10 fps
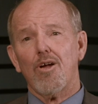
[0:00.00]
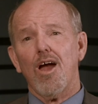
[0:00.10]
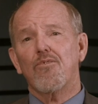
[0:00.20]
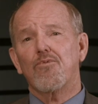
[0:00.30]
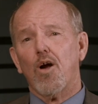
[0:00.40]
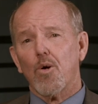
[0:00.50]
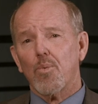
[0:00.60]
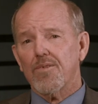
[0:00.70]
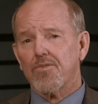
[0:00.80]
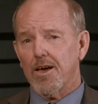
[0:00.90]
how far
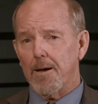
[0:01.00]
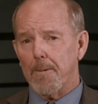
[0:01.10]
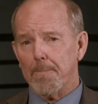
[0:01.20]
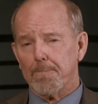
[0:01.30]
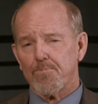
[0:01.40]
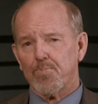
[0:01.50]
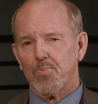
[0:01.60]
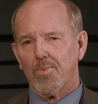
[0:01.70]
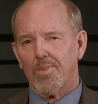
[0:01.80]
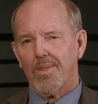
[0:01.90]
we have come.
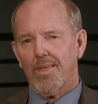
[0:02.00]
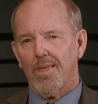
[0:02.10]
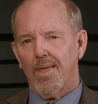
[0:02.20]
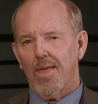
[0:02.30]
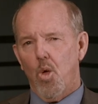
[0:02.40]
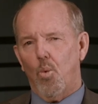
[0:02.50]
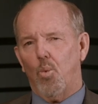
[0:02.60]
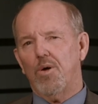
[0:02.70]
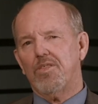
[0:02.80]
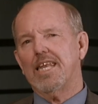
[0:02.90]

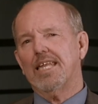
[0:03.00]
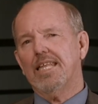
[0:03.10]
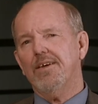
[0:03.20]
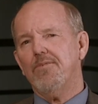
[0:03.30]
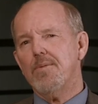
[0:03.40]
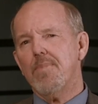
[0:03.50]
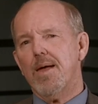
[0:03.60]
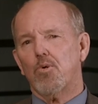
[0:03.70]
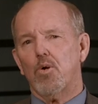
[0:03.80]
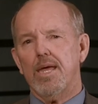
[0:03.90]
Within living
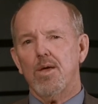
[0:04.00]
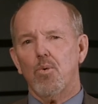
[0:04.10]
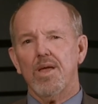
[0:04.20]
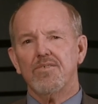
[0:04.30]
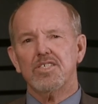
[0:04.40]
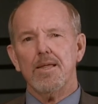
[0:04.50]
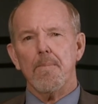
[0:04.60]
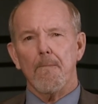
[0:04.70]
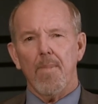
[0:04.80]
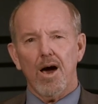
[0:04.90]
memory, we have seen
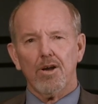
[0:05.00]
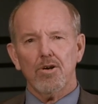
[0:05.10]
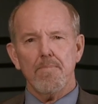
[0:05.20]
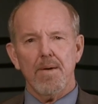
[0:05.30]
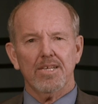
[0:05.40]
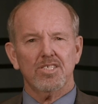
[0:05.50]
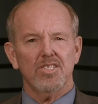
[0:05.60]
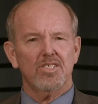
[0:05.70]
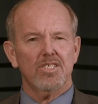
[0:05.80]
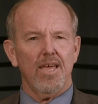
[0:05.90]
modern medicine
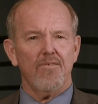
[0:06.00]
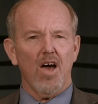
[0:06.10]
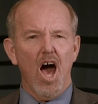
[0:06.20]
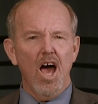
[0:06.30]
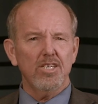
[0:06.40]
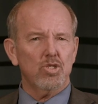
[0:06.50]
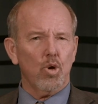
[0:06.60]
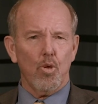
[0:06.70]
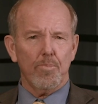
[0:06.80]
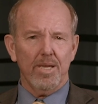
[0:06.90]
save
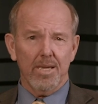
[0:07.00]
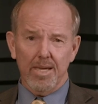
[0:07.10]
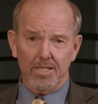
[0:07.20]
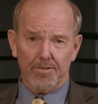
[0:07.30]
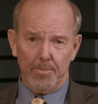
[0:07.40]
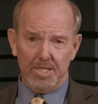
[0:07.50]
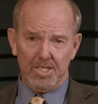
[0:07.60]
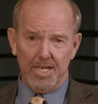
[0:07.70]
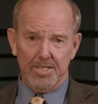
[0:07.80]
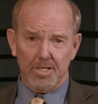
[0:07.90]
untold millions from
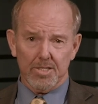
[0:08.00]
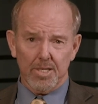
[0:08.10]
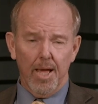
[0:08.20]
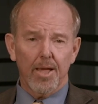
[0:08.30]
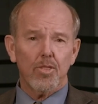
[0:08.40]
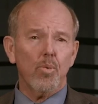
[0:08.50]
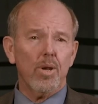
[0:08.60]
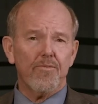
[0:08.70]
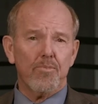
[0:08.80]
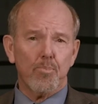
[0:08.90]
diseases that would
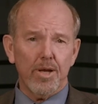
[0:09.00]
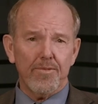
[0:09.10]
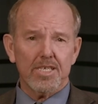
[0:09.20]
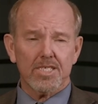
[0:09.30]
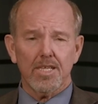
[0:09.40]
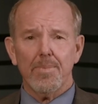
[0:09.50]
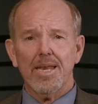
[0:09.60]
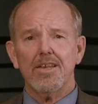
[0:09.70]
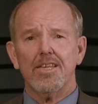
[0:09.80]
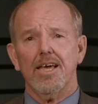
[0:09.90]
have previously been
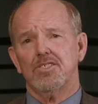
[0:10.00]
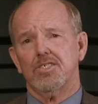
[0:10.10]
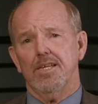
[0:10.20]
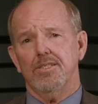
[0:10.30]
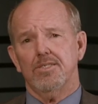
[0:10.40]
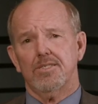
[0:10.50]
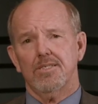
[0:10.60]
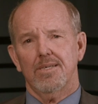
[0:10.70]
a death sentence.